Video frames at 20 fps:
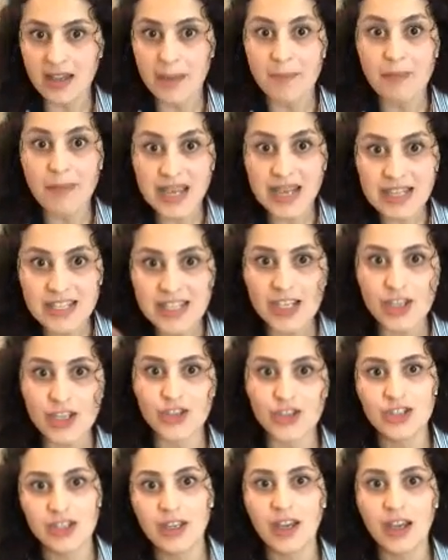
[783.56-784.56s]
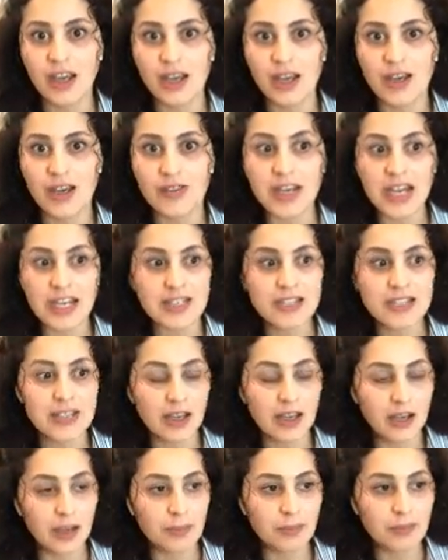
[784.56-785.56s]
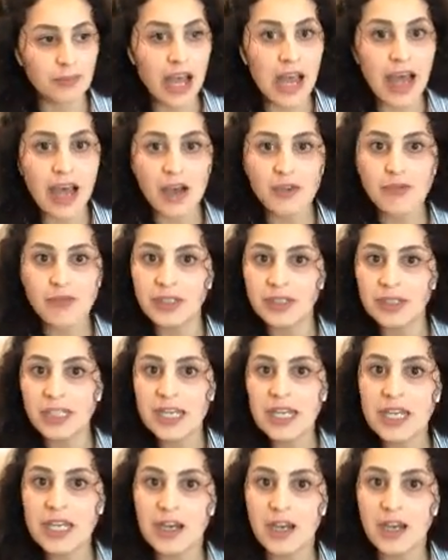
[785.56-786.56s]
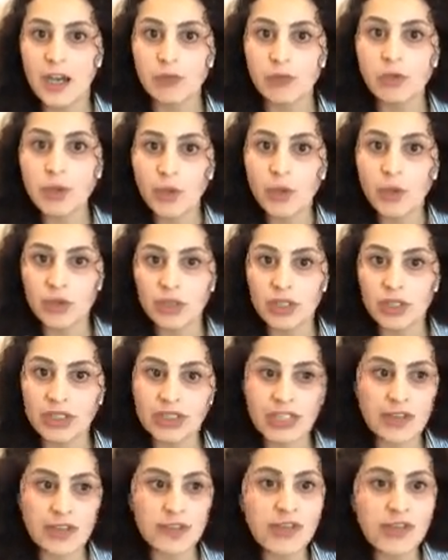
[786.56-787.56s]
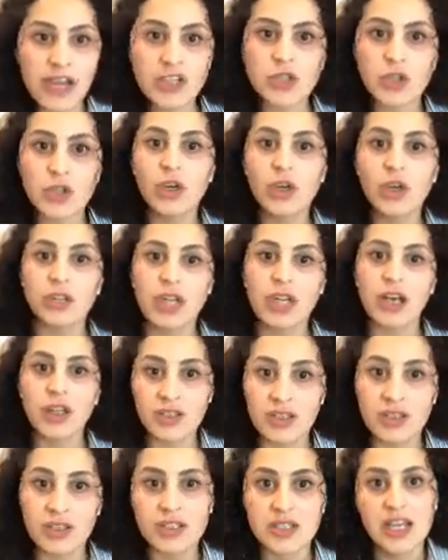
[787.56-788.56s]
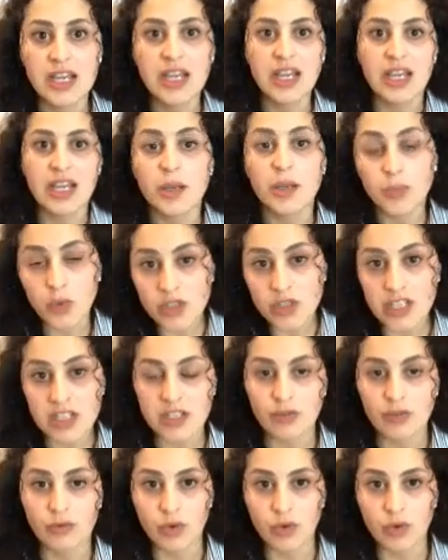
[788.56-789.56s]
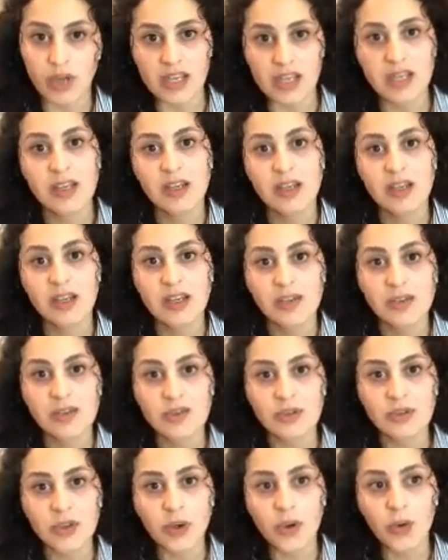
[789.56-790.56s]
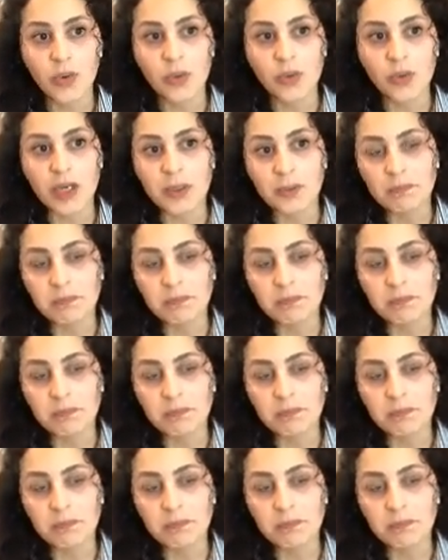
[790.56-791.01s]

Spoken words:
a message that have a ripple, an effect on others in a positive way. So